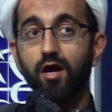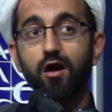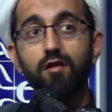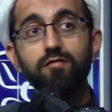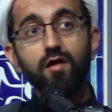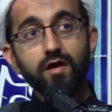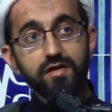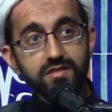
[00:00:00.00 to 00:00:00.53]

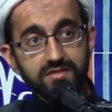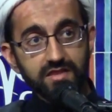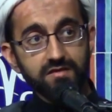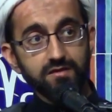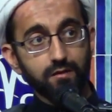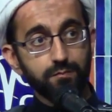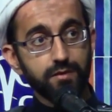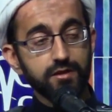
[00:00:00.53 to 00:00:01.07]
Allah is
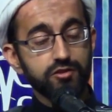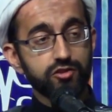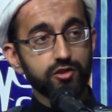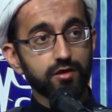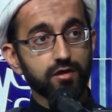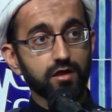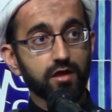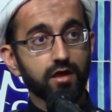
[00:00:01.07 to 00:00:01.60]
in the
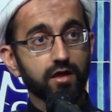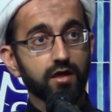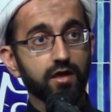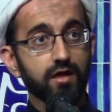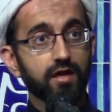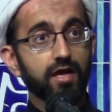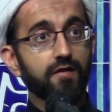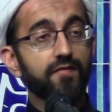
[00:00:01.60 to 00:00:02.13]
picture.
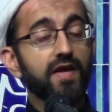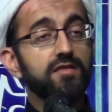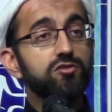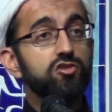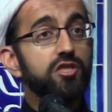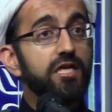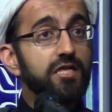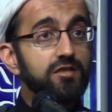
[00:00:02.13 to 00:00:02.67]
And that
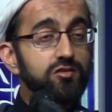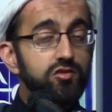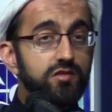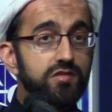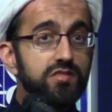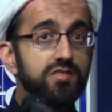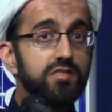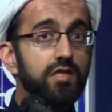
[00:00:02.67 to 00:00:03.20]

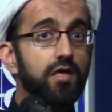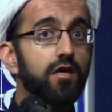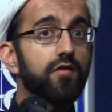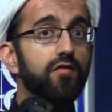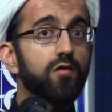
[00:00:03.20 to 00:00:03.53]
changes